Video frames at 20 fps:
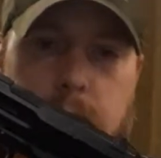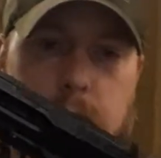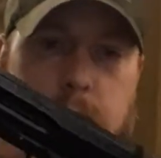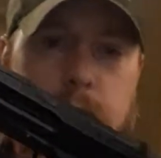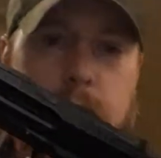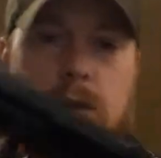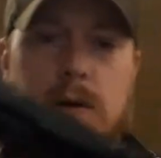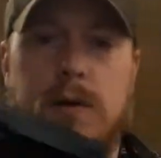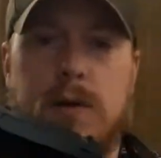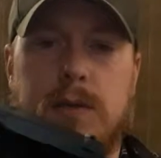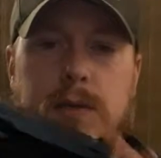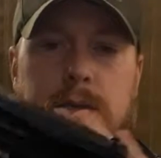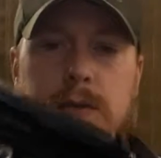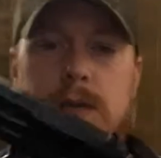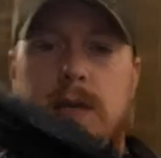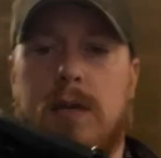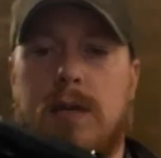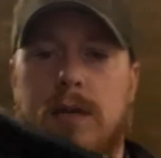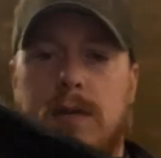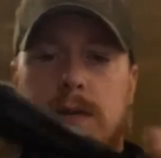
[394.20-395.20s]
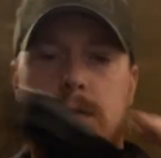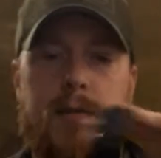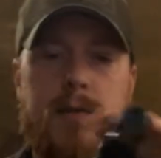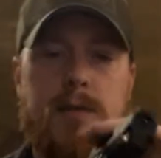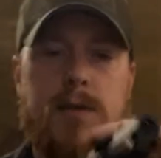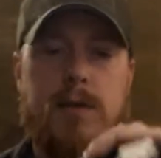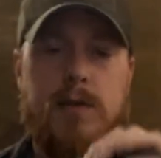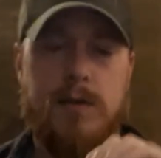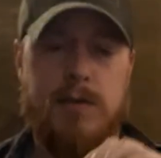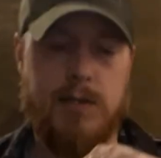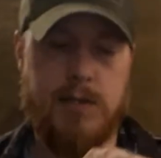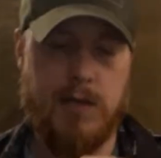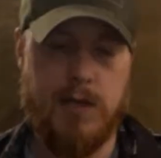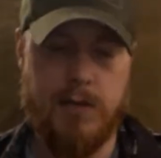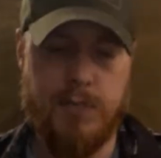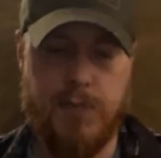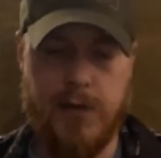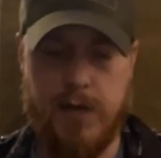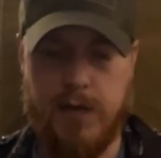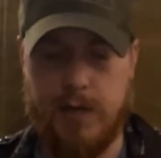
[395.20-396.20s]
of the box and got the
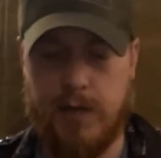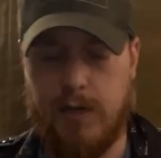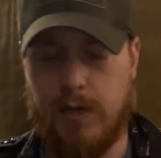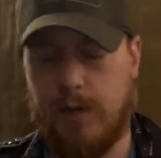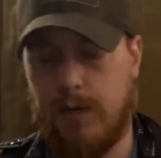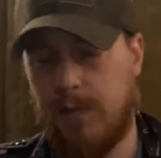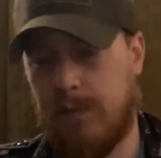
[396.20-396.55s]
slide back.